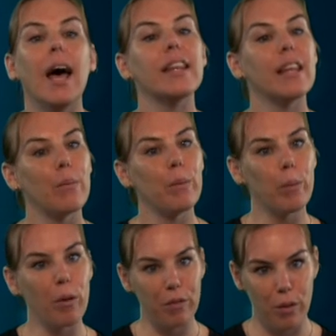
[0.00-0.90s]
And then we
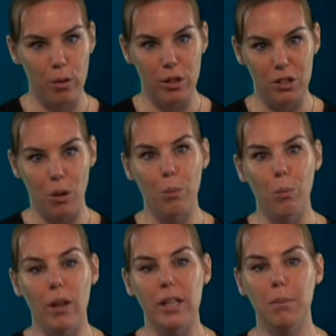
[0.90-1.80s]
will focus on
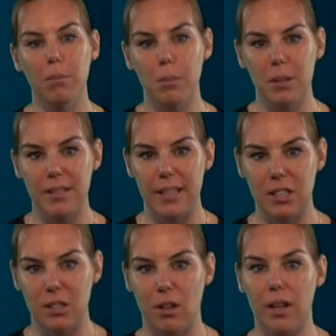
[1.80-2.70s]
one
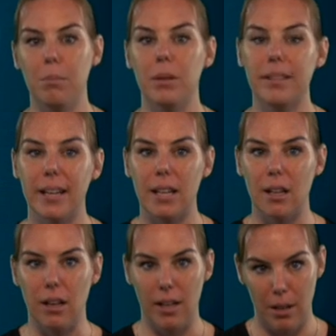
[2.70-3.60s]
implementation in
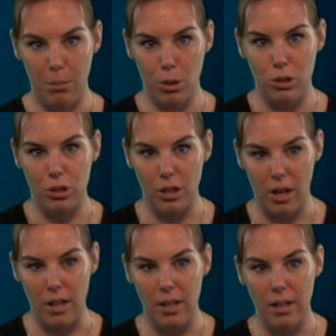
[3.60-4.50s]
particular in Module
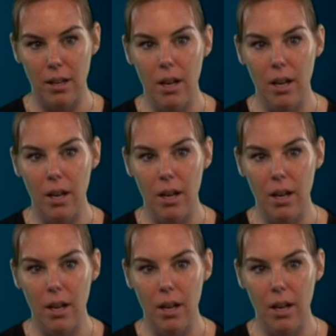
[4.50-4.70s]
9,